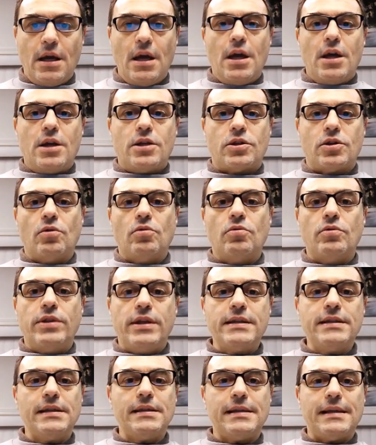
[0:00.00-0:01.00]
So
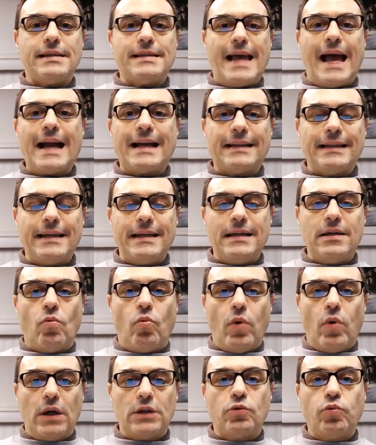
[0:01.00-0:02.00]
this is exactly
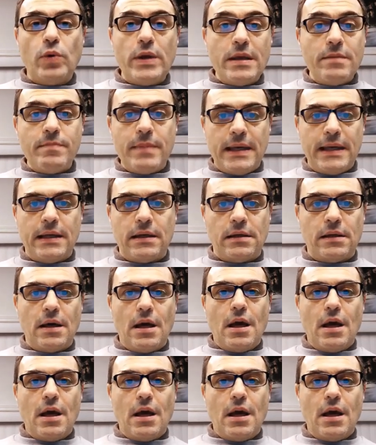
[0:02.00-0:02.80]
what we mean